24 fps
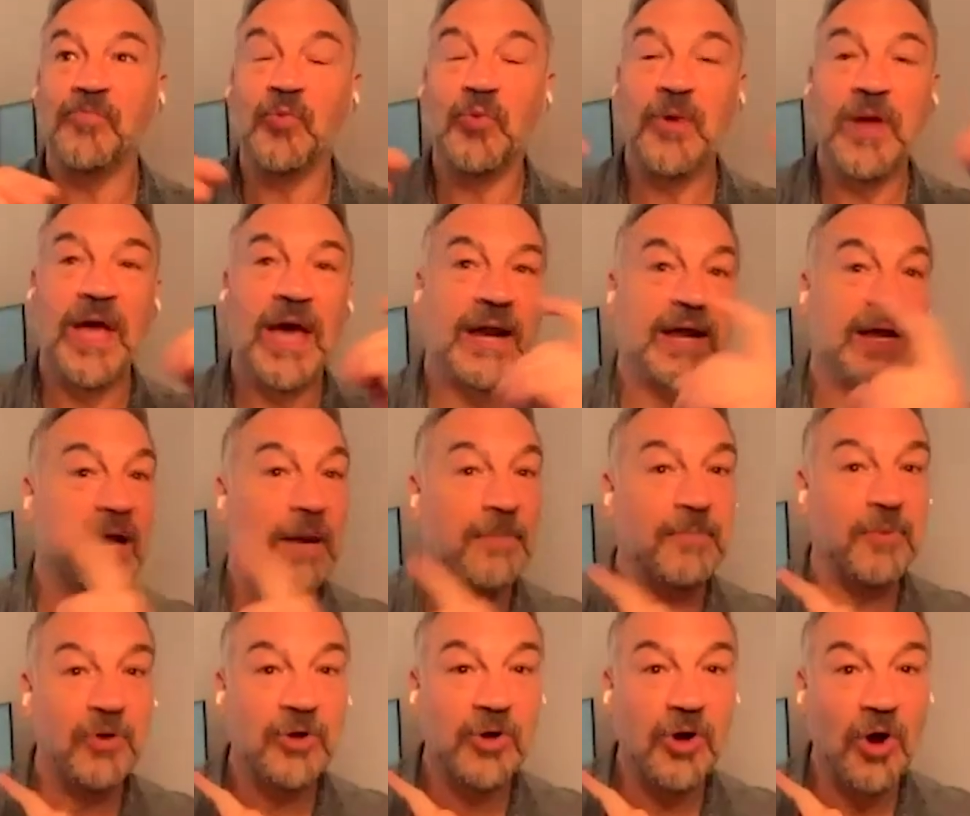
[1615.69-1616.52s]
We had a
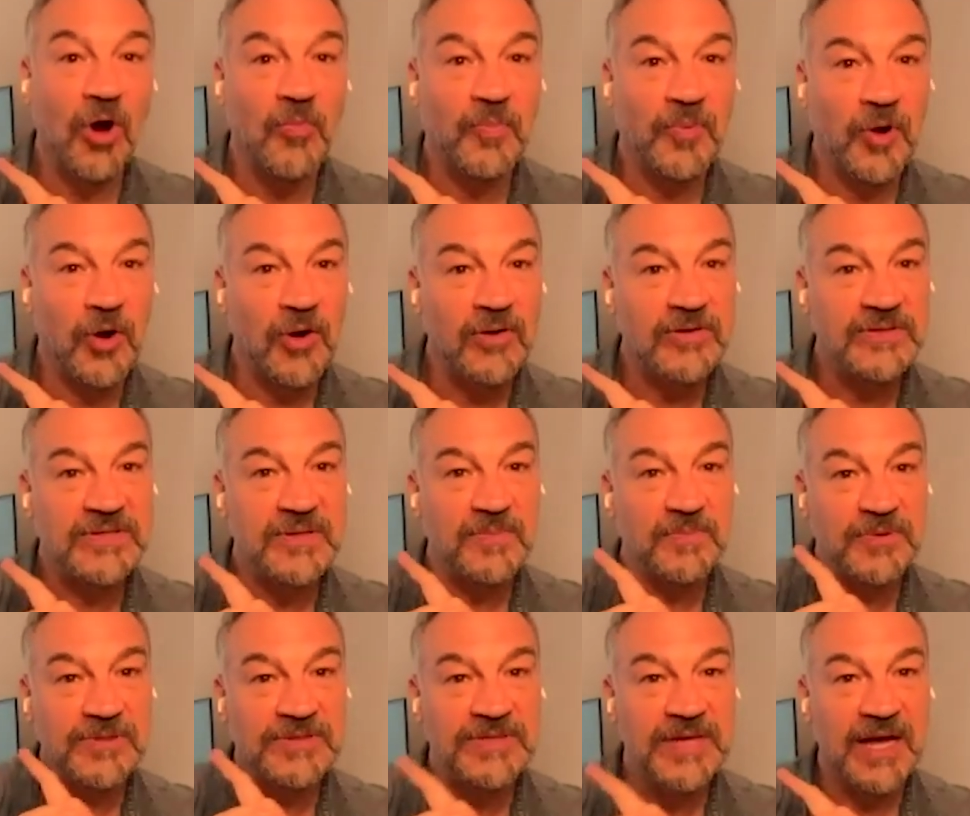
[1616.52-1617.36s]
couple GoPros
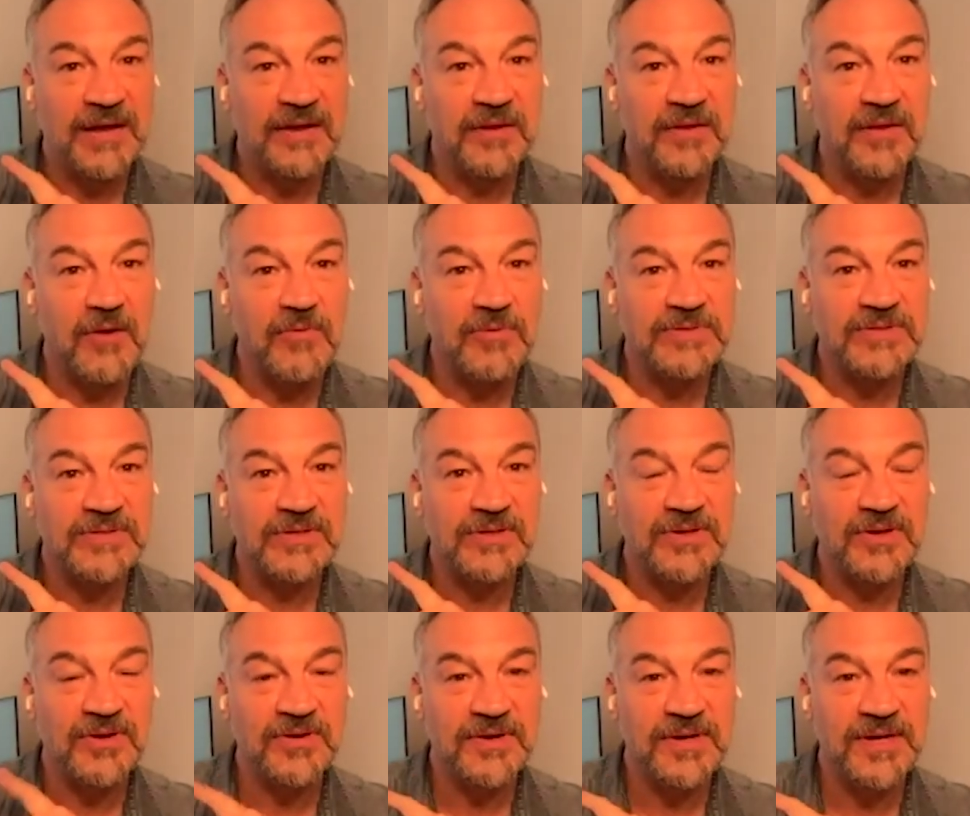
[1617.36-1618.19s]
to pretend they were
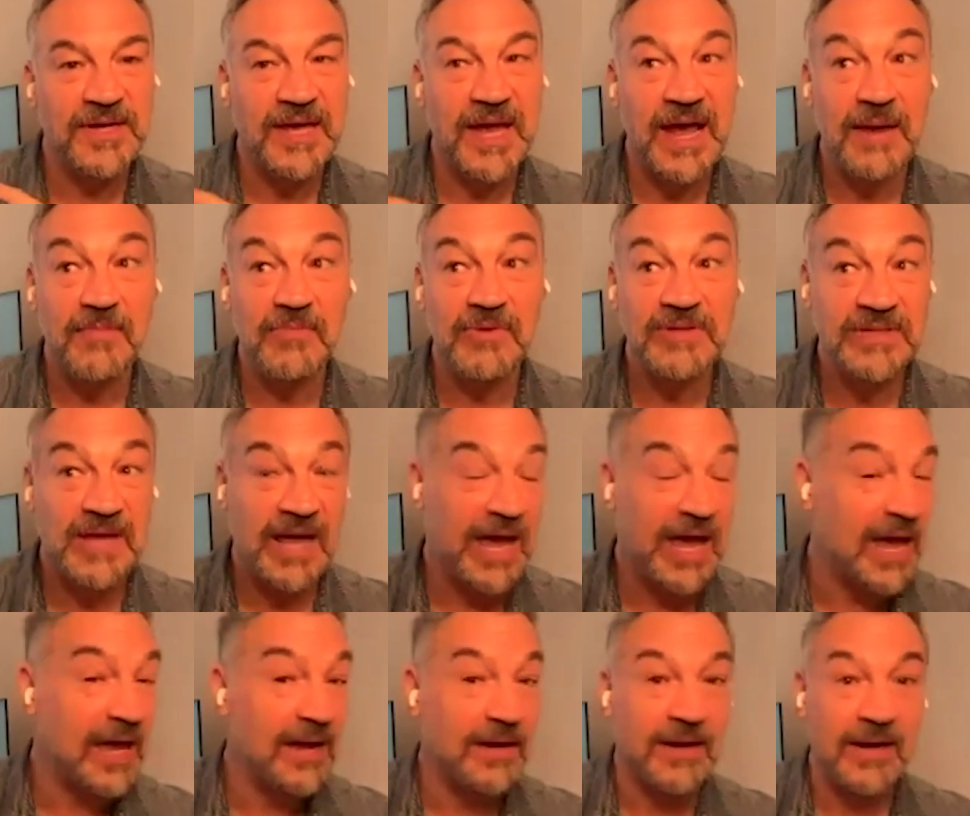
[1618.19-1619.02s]
security cameras.
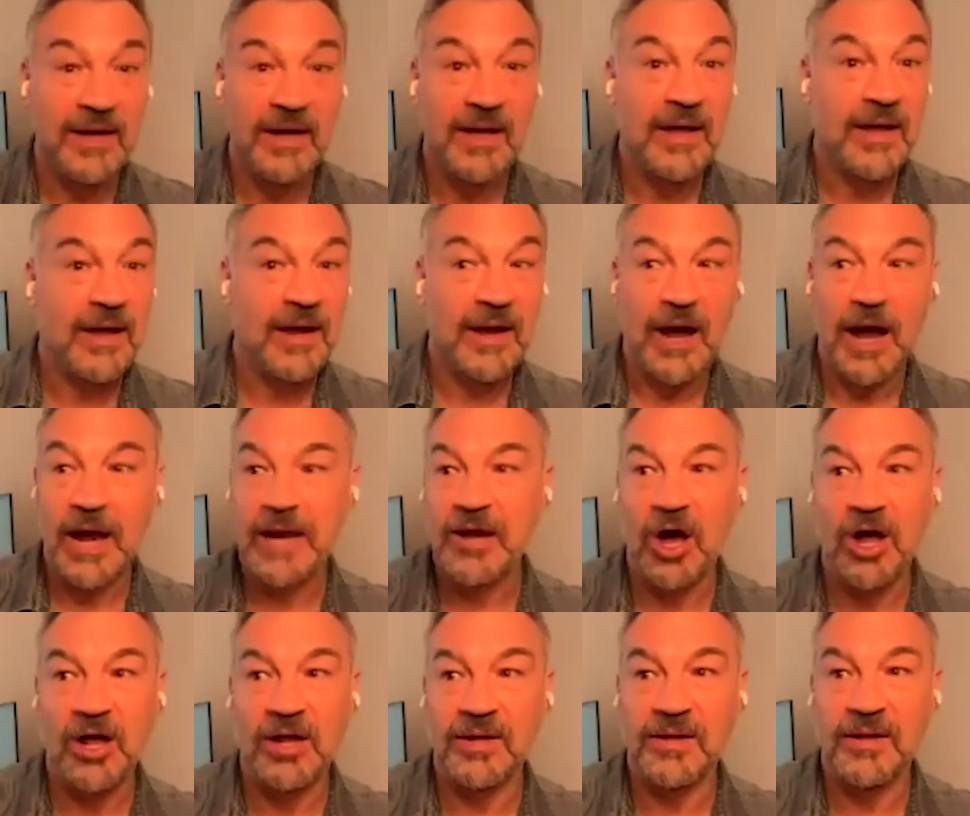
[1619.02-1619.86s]
And I
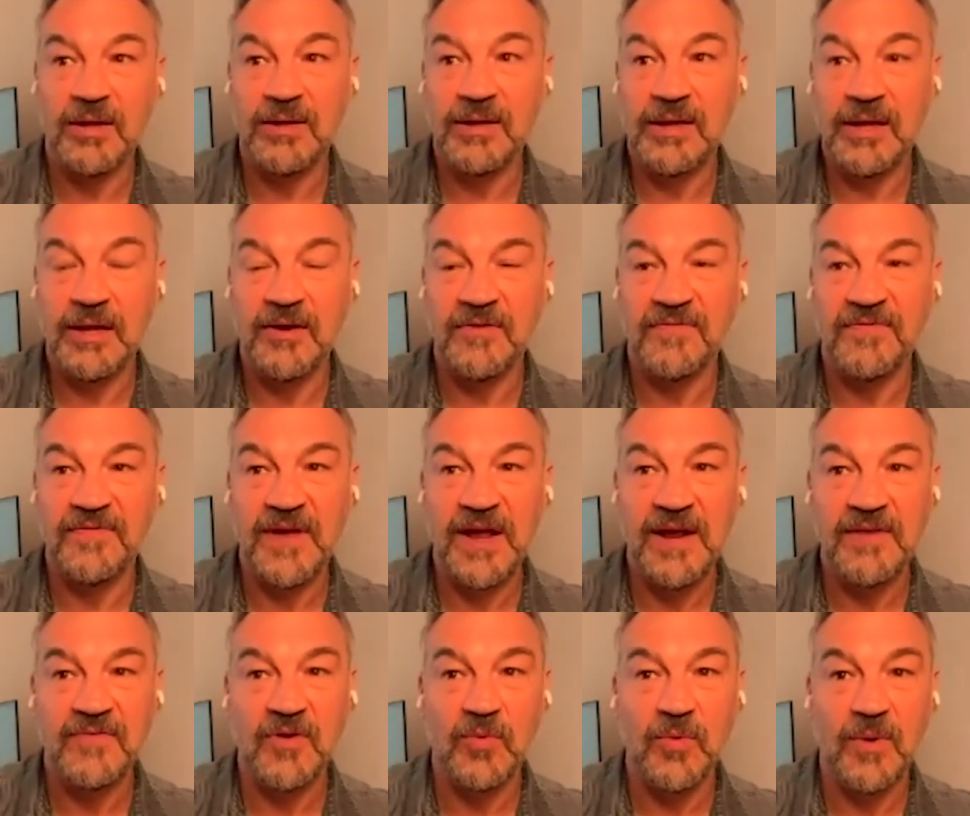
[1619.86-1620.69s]
called in a
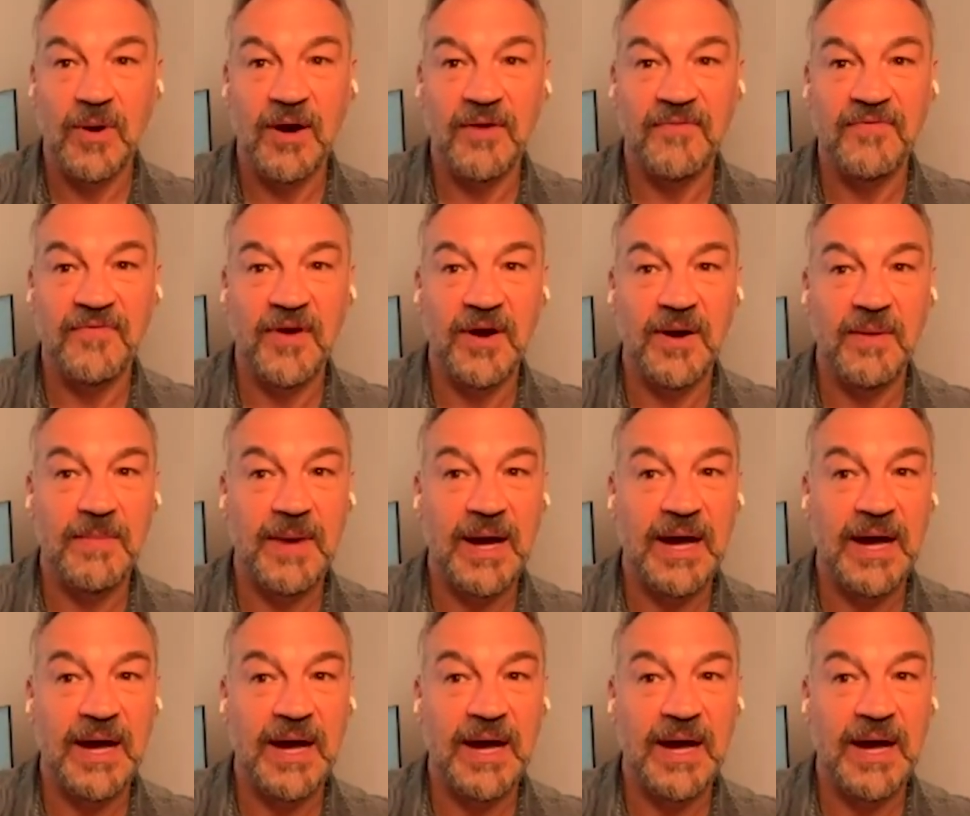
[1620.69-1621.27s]
favor where a friend